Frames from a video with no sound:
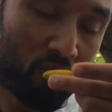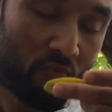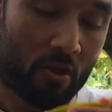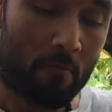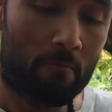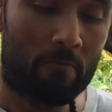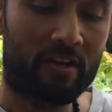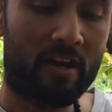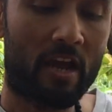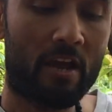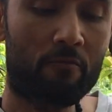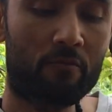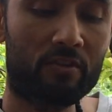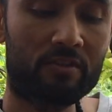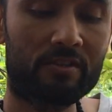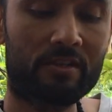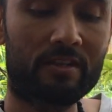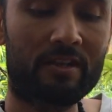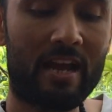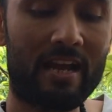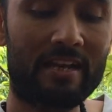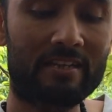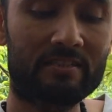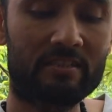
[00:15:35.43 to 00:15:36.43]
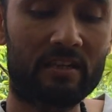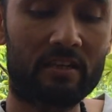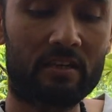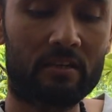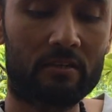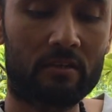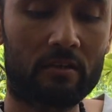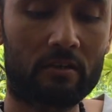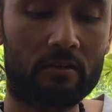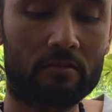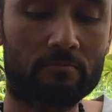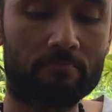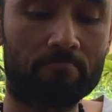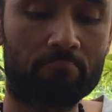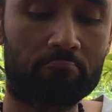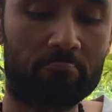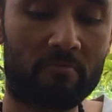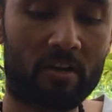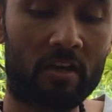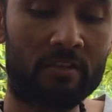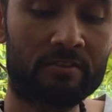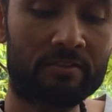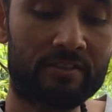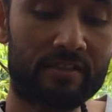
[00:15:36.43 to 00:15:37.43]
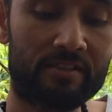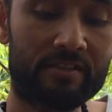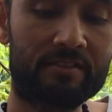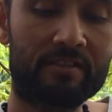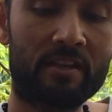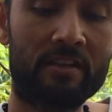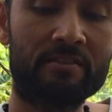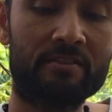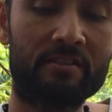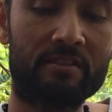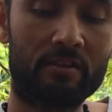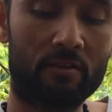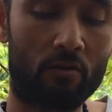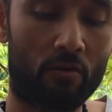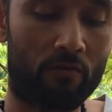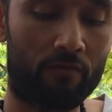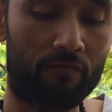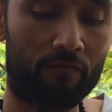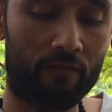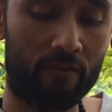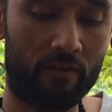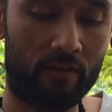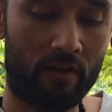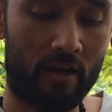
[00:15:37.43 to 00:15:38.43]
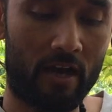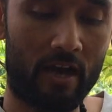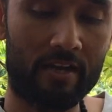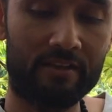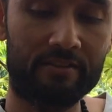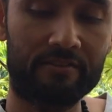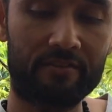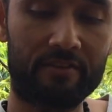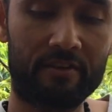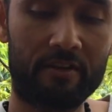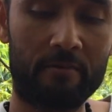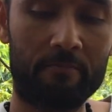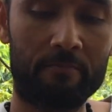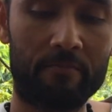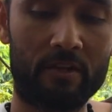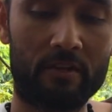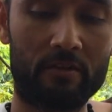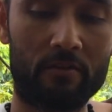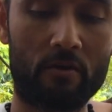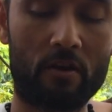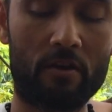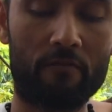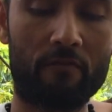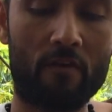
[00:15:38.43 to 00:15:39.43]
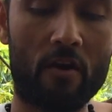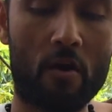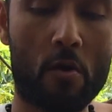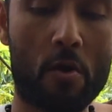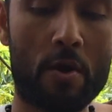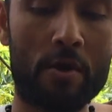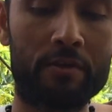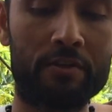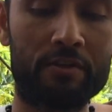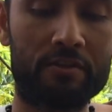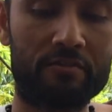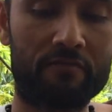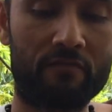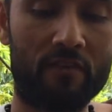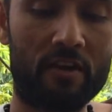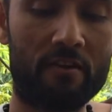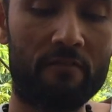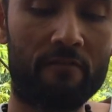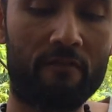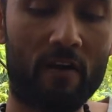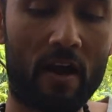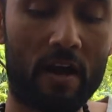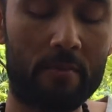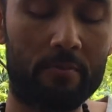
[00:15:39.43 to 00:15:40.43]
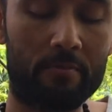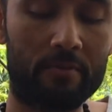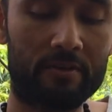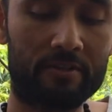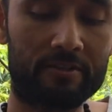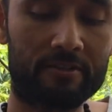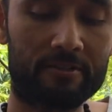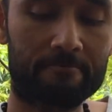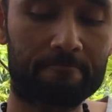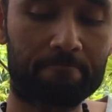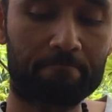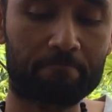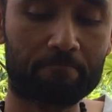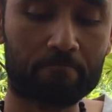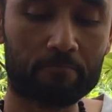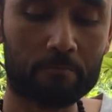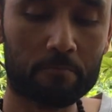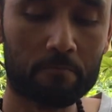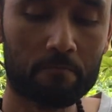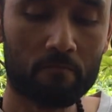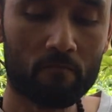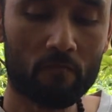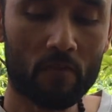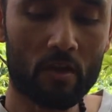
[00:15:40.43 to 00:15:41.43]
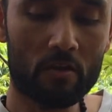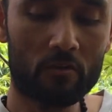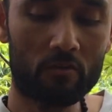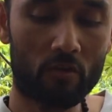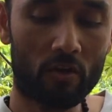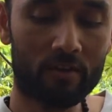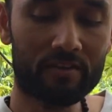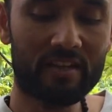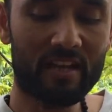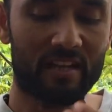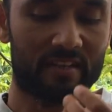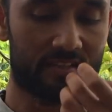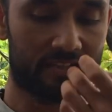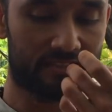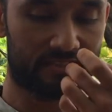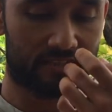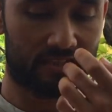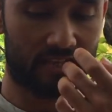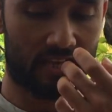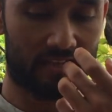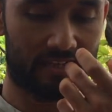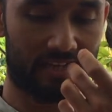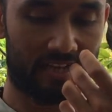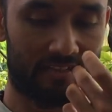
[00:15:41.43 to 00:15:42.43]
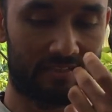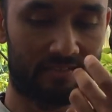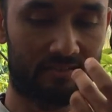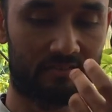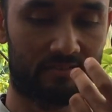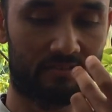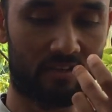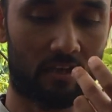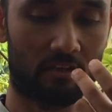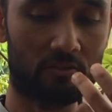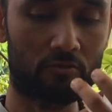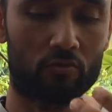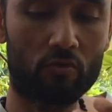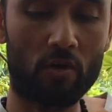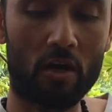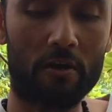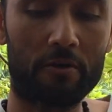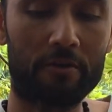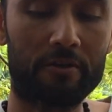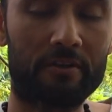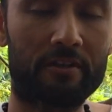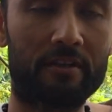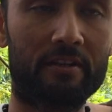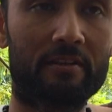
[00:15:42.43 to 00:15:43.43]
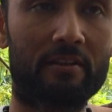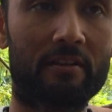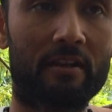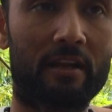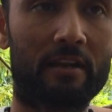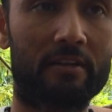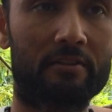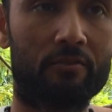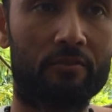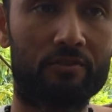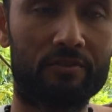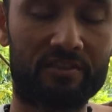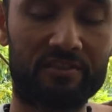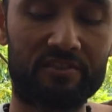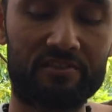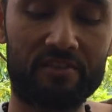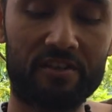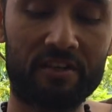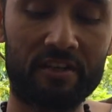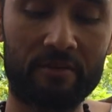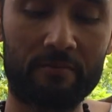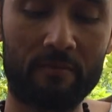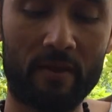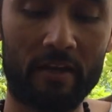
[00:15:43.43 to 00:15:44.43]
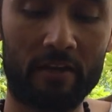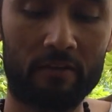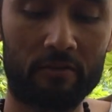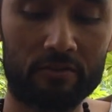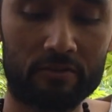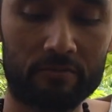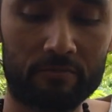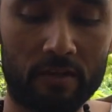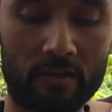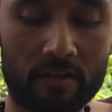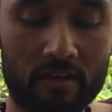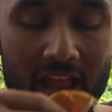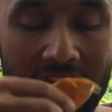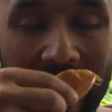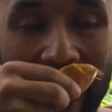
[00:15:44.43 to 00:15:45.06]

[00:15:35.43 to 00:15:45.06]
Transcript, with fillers: but I wish it has the consistency of the ice cream the dwarf Hawaiian is very fibrous not that it, it has stuck to our teeth like those stringy mangoes but